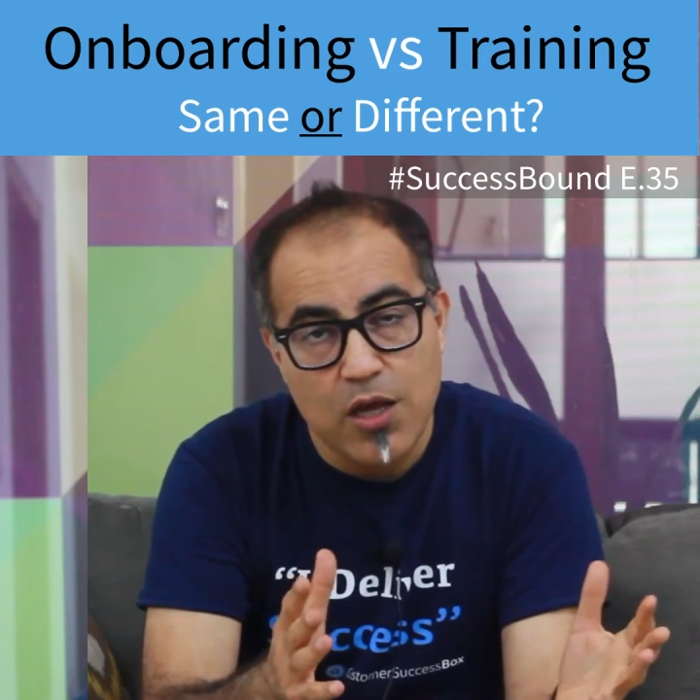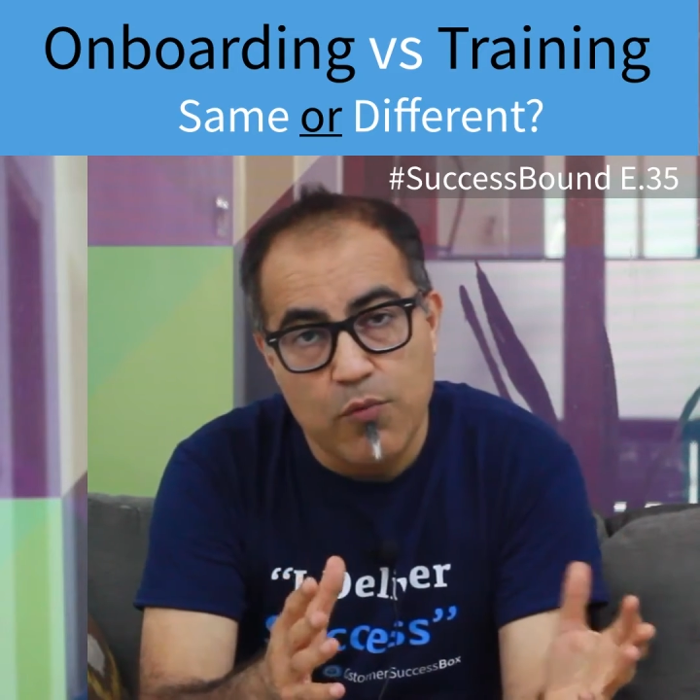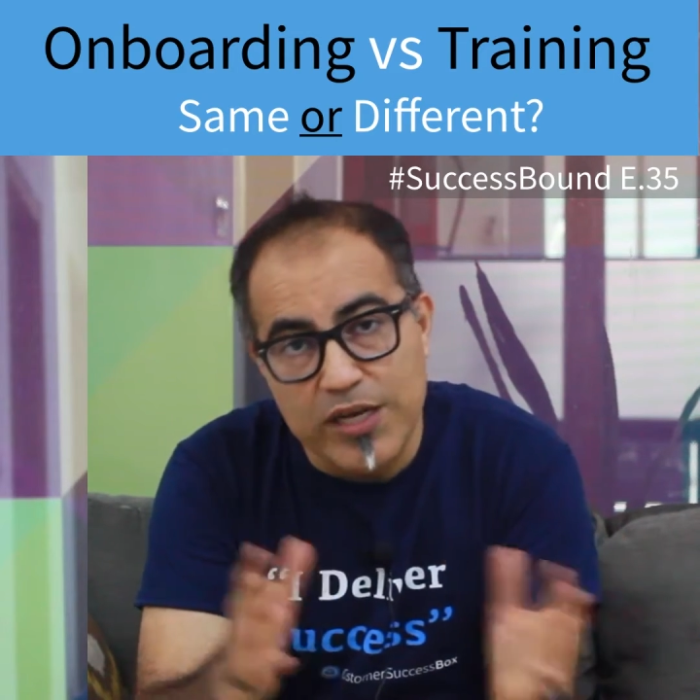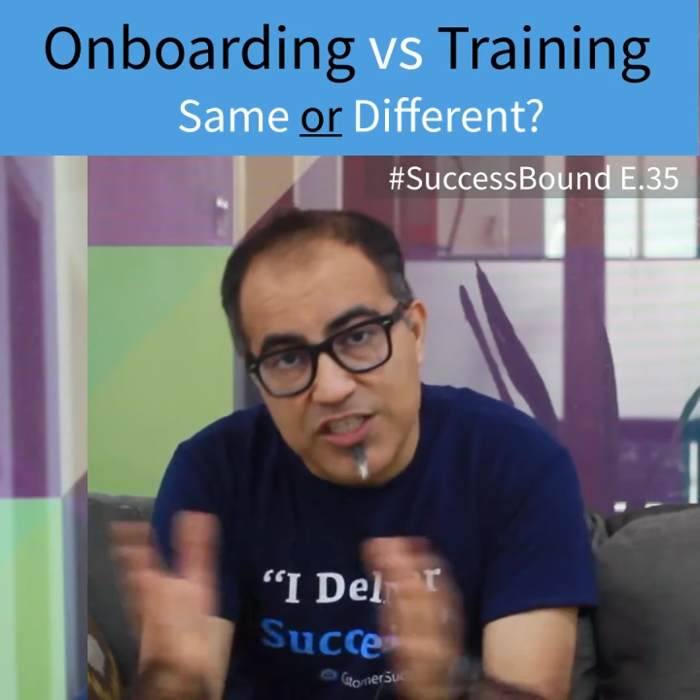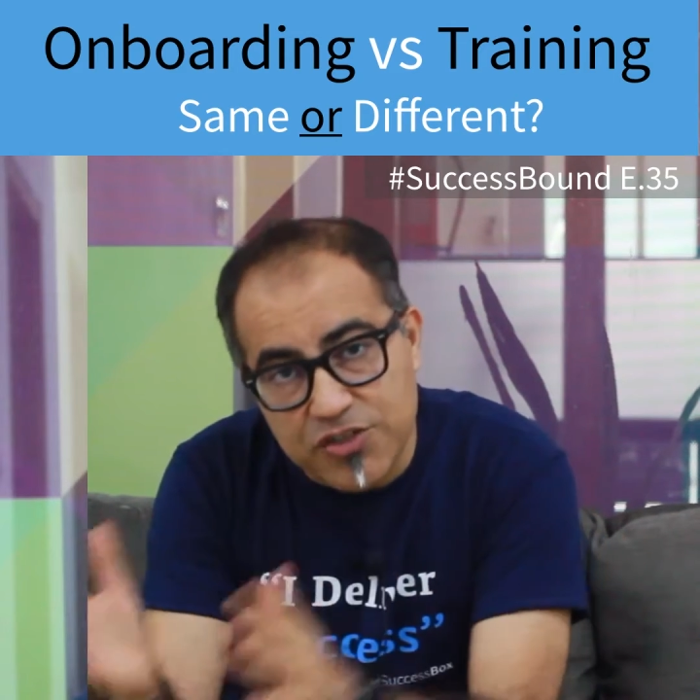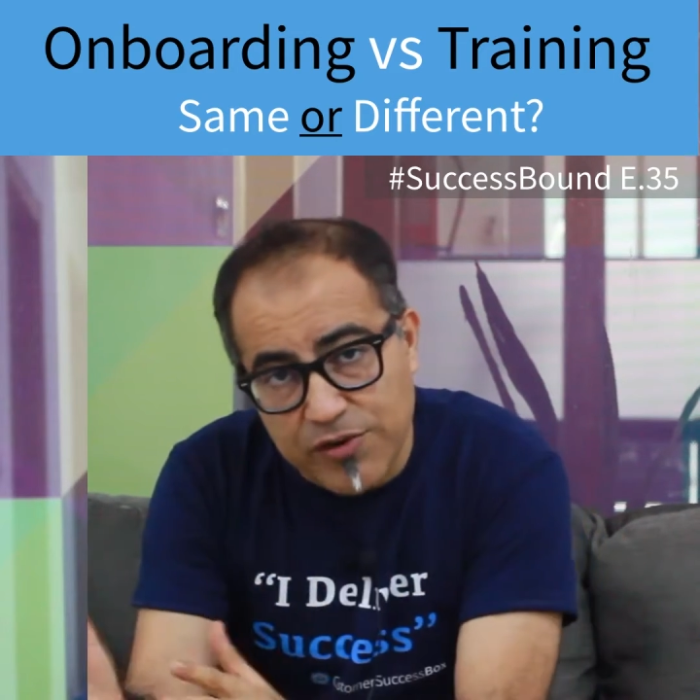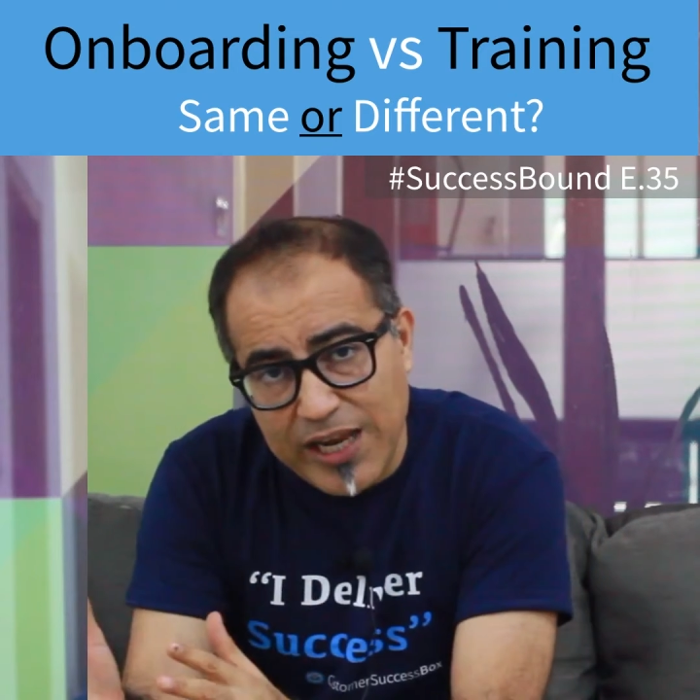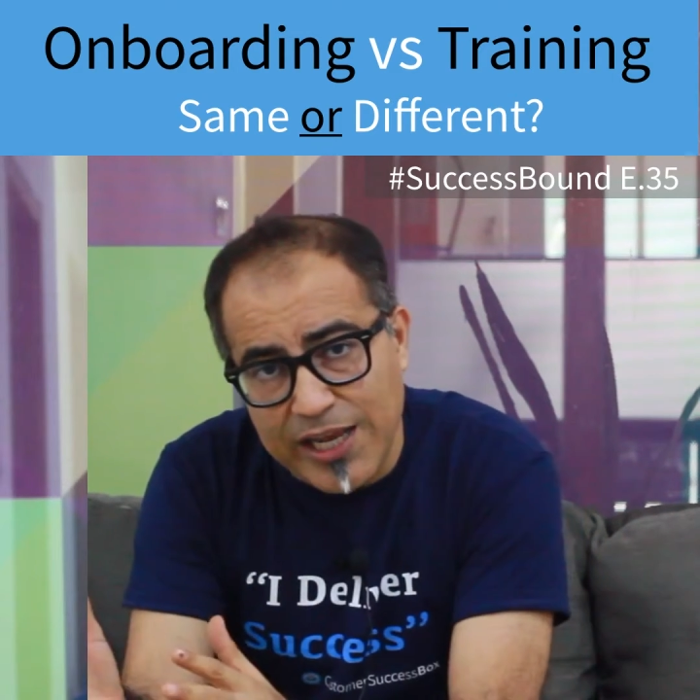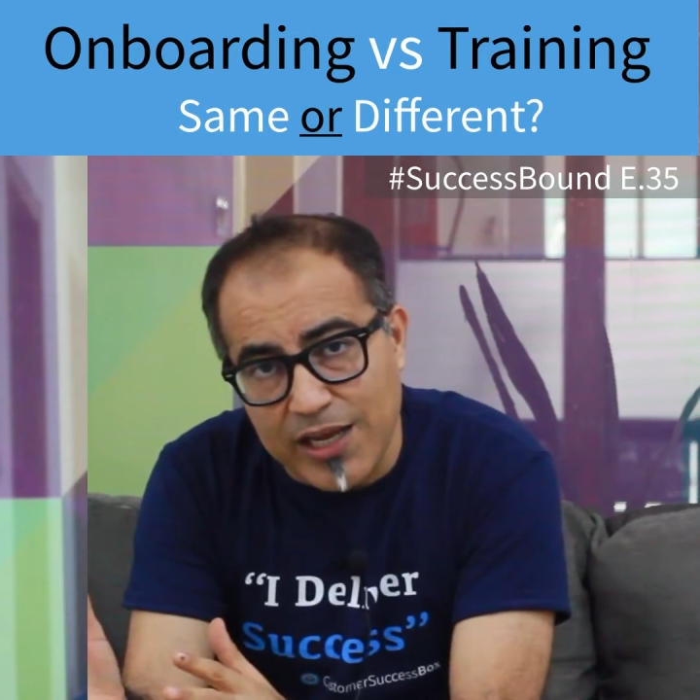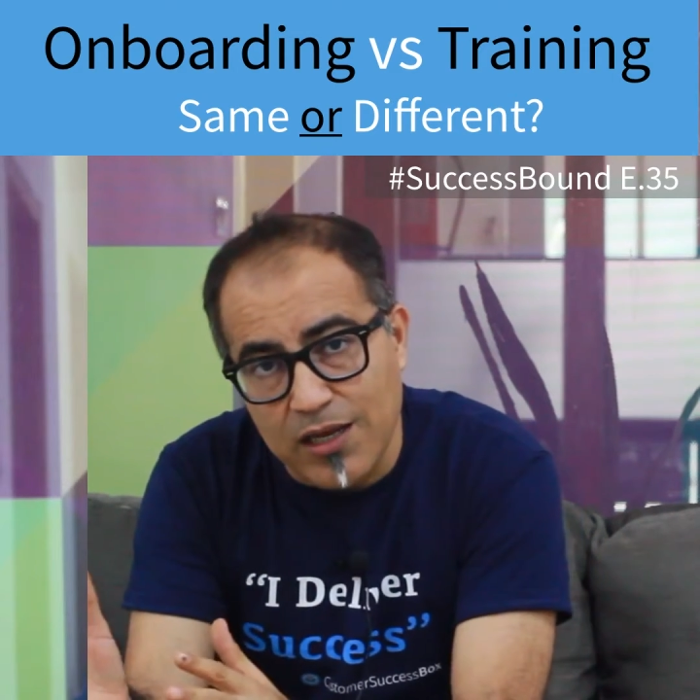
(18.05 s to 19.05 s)
Whereas
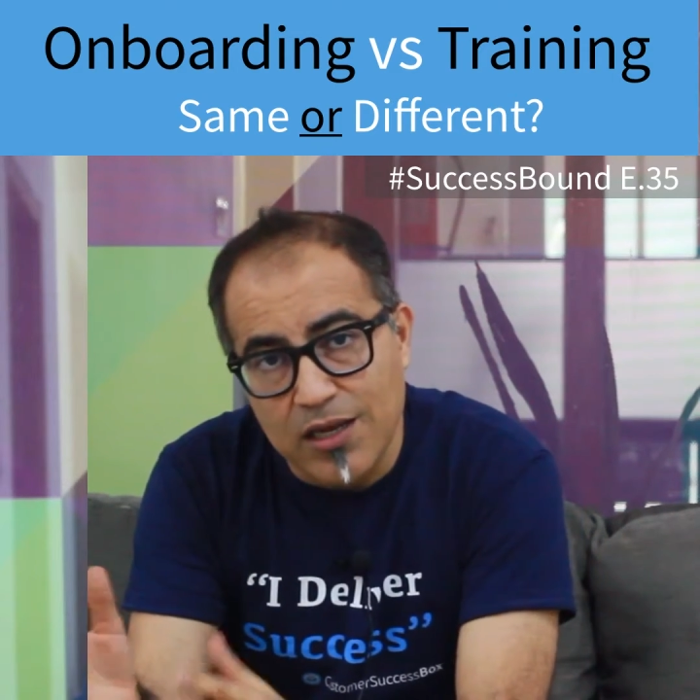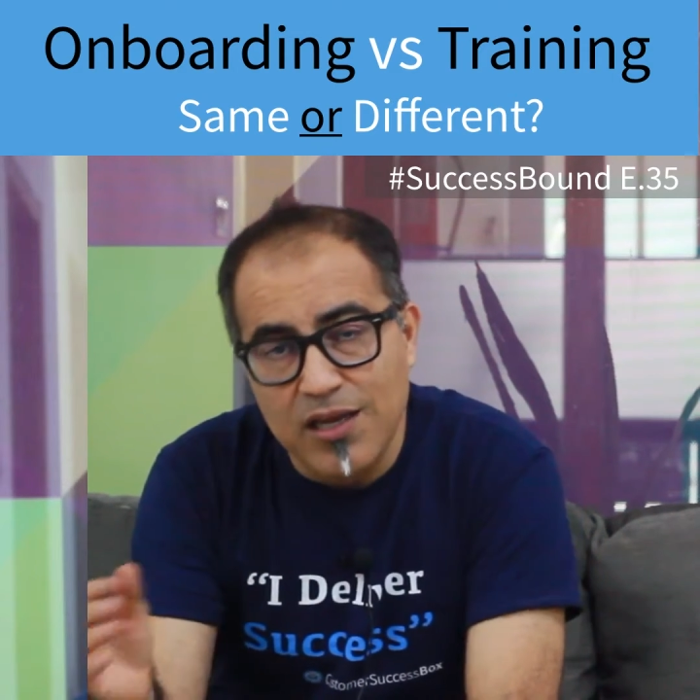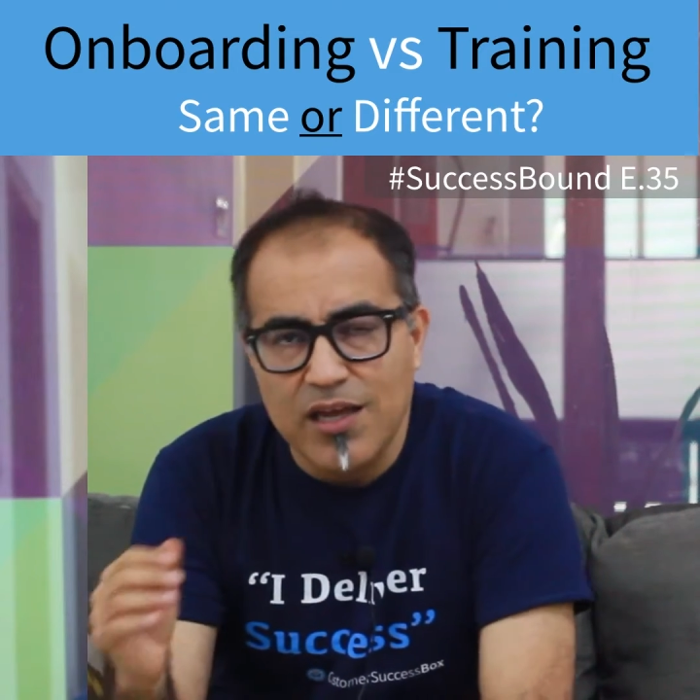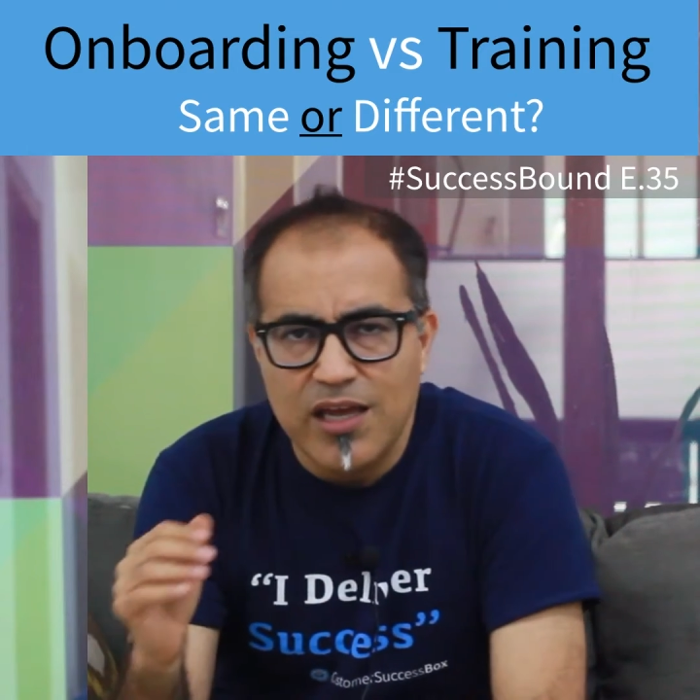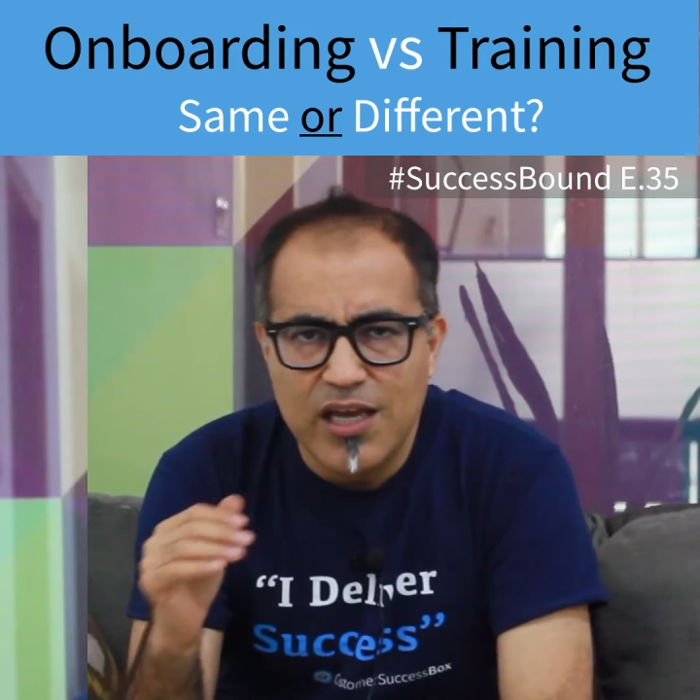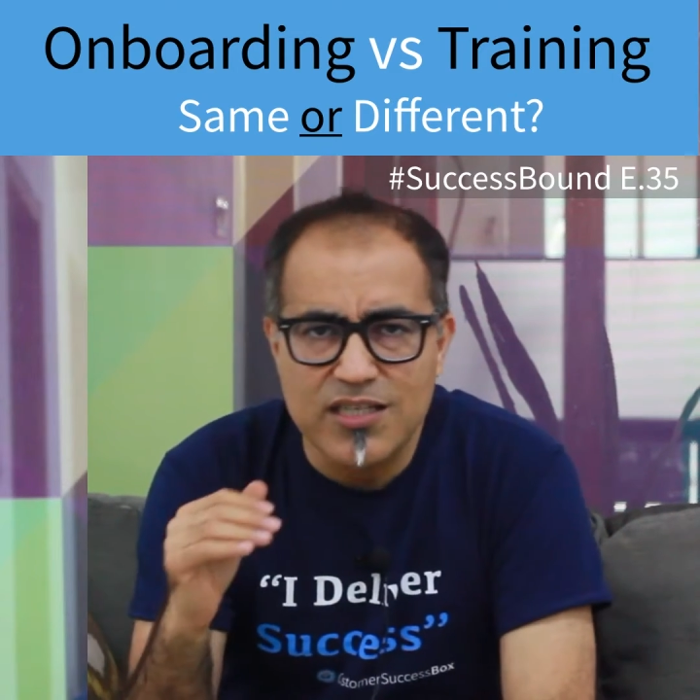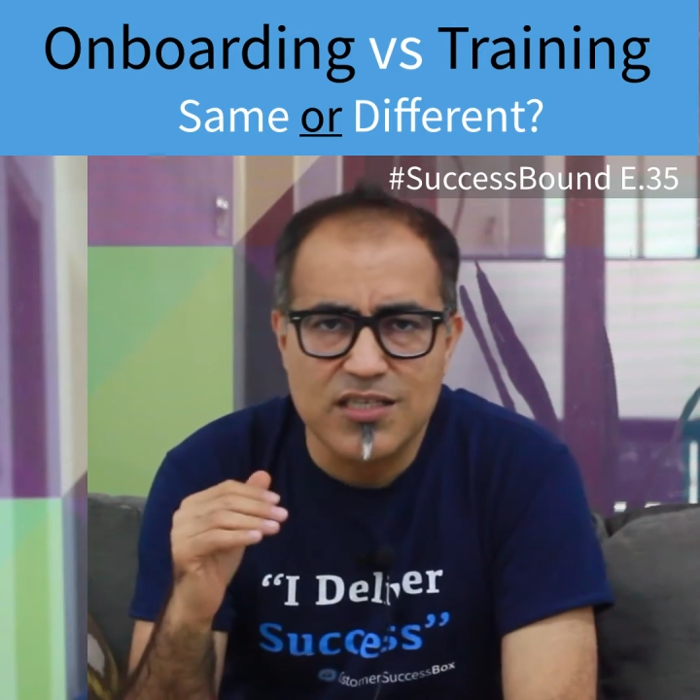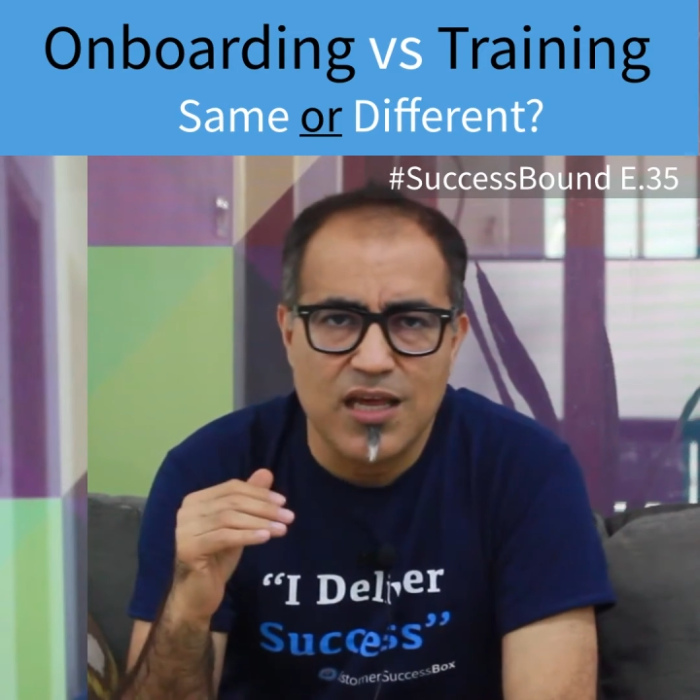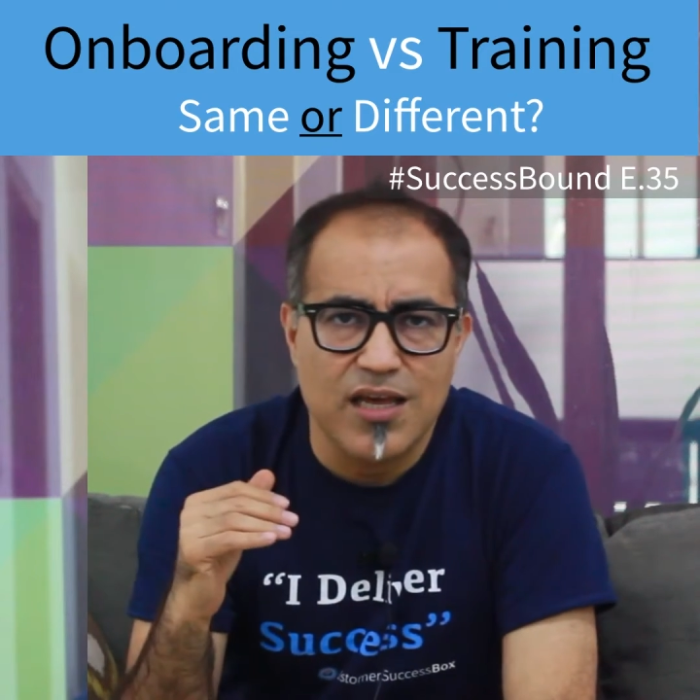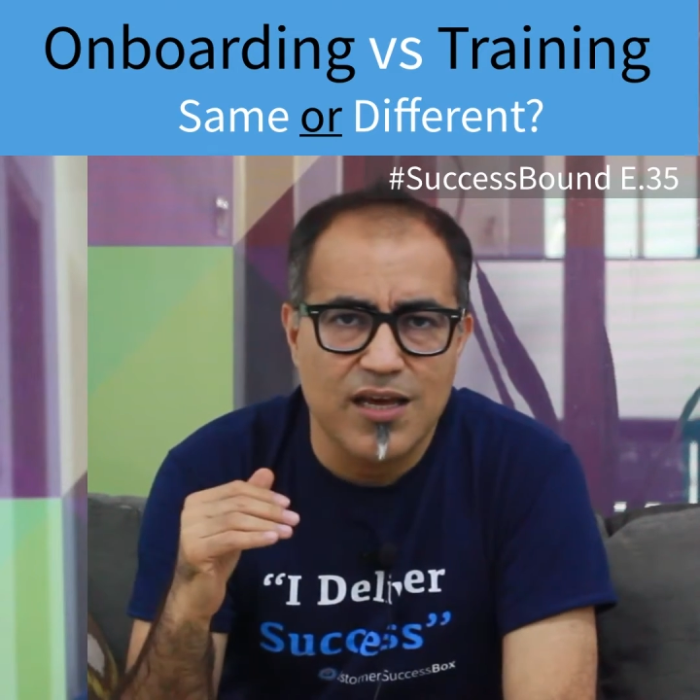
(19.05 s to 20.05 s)
training is